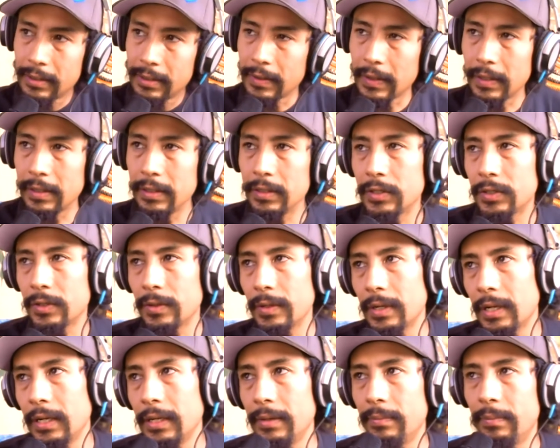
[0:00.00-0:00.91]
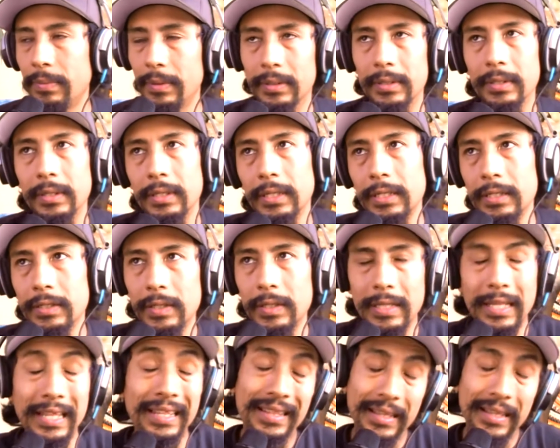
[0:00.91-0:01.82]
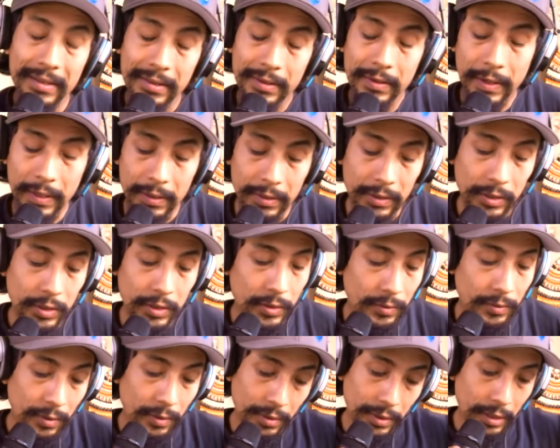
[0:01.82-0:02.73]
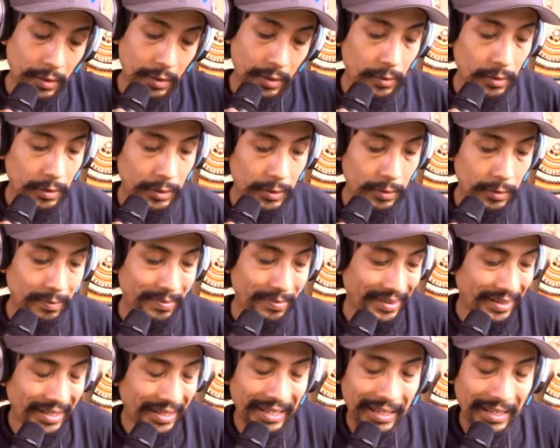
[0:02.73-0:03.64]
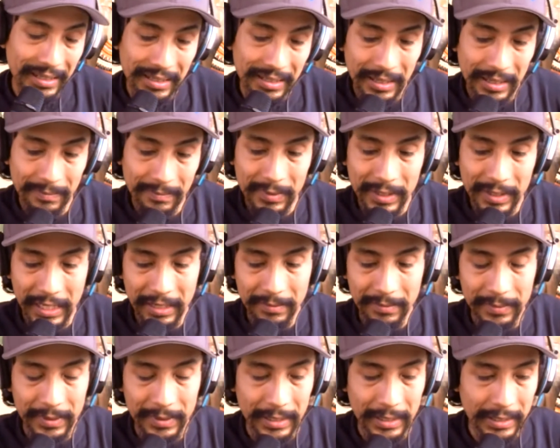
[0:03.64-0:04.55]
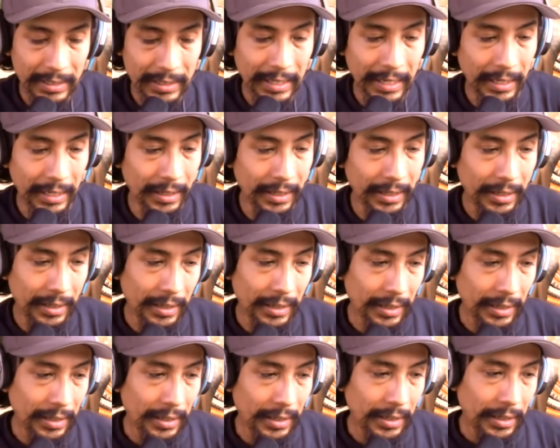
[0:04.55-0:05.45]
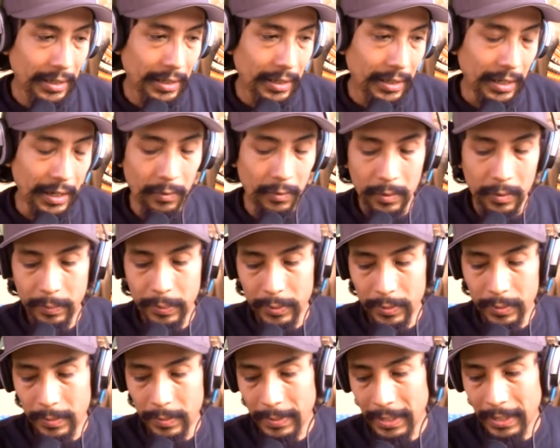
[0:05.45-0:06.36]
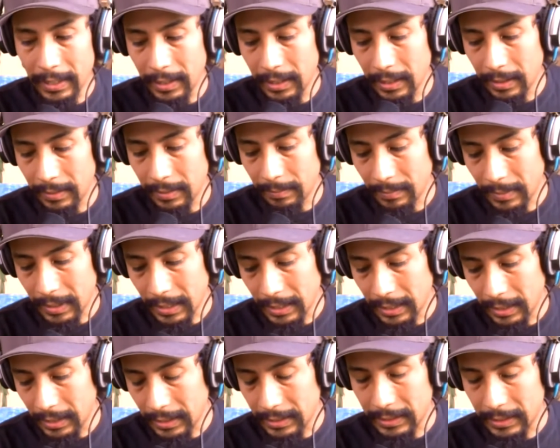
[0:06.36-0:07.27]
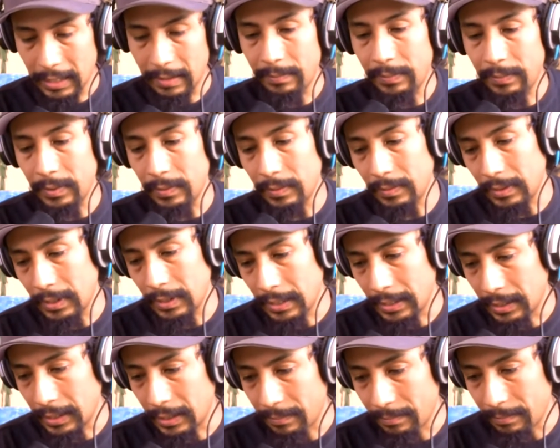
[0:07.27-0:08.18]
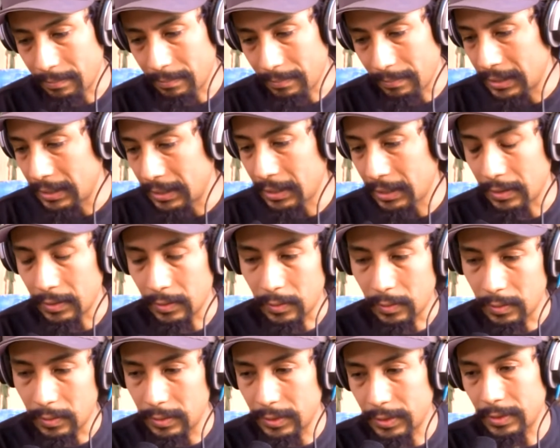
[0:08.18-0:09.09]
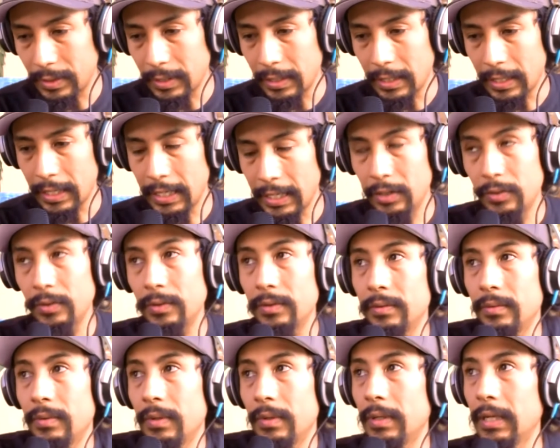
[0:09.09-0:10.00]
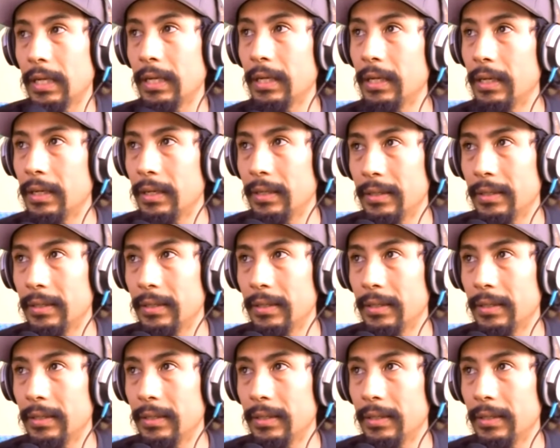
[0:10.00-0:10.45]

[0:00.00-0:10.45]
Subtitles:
traditionally, but is the tradition and the culture, but it sometimes is like I would put my example like Mexican culture. I don't I